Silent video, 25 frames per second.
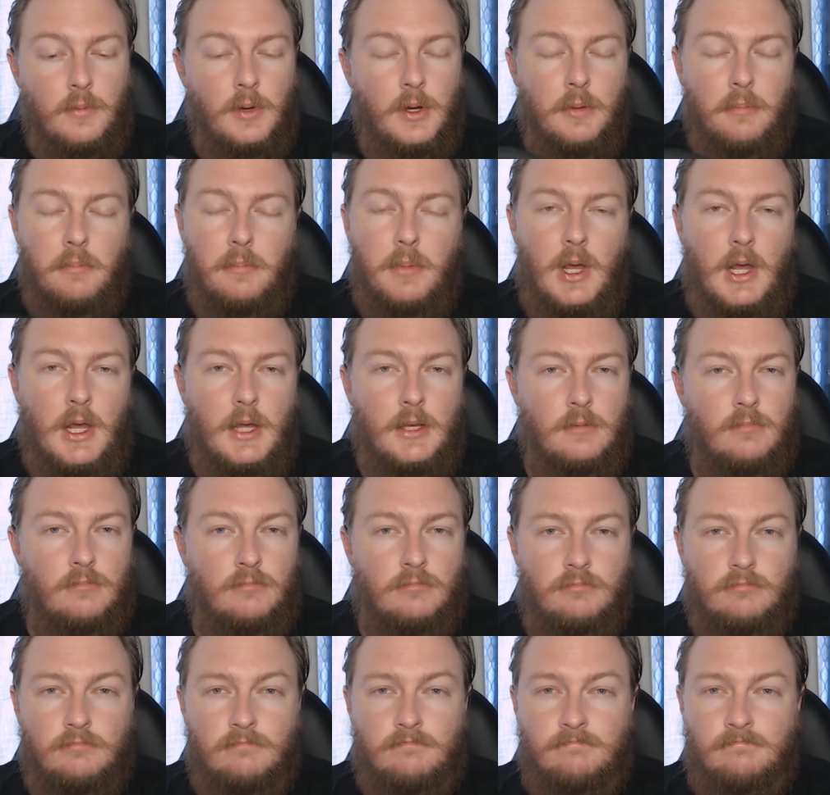But
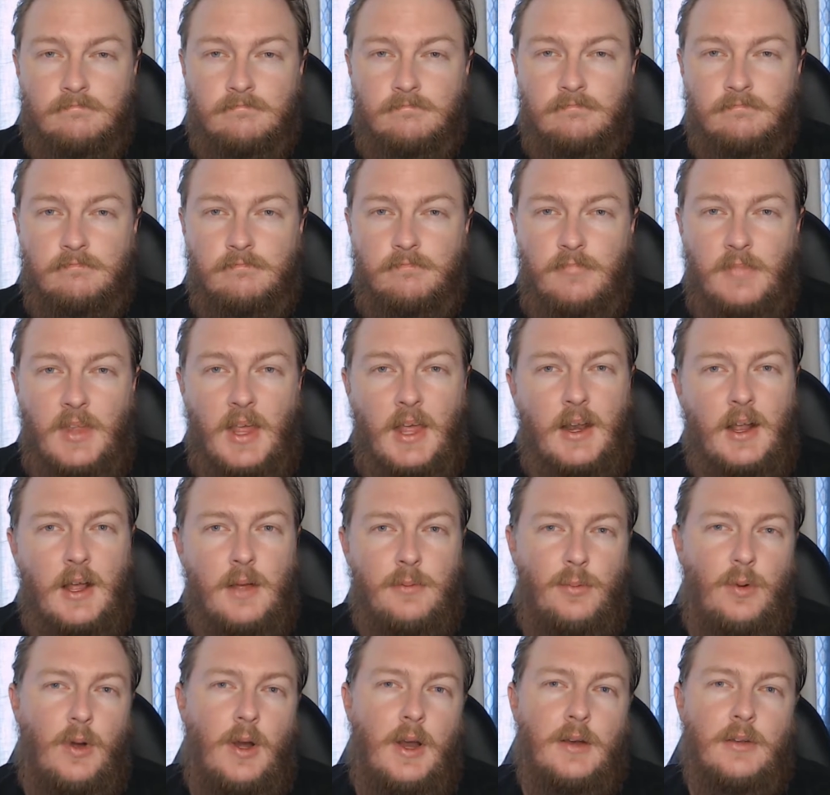that
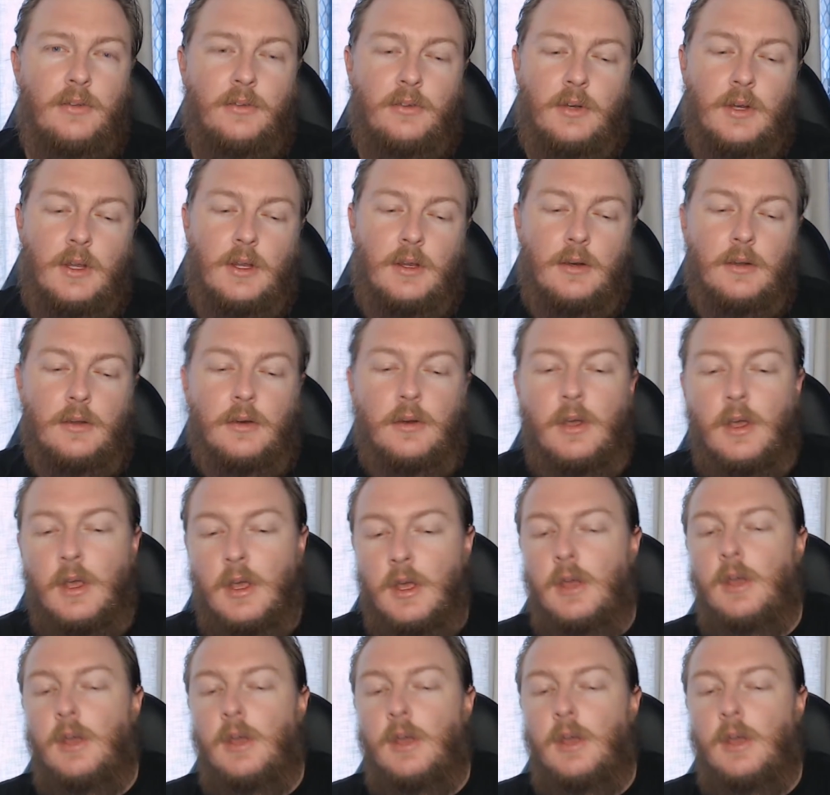upgrade is needed.